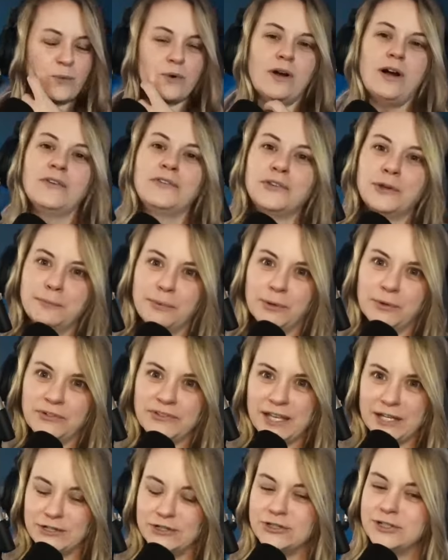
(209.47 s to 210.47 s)
We're also both
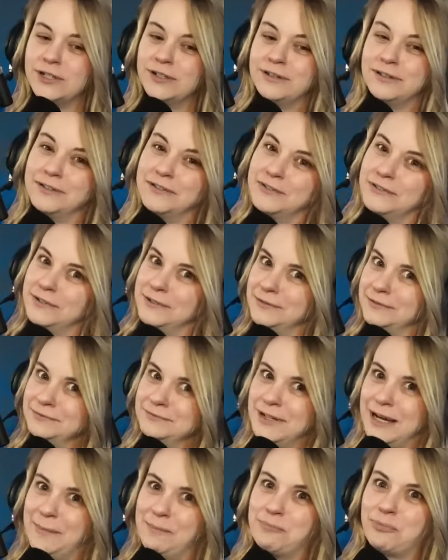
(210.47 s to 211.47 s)
Sagittarius, so
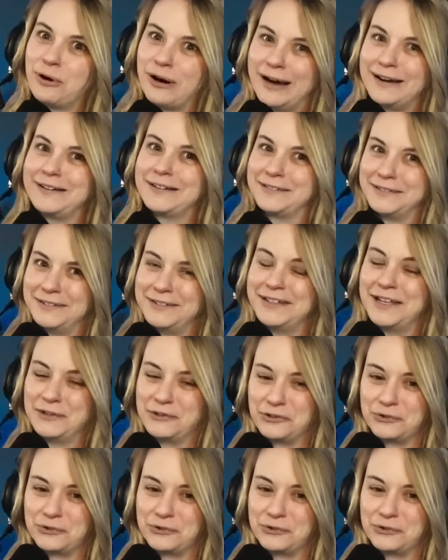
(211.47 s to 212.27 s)
I'm practically Taylor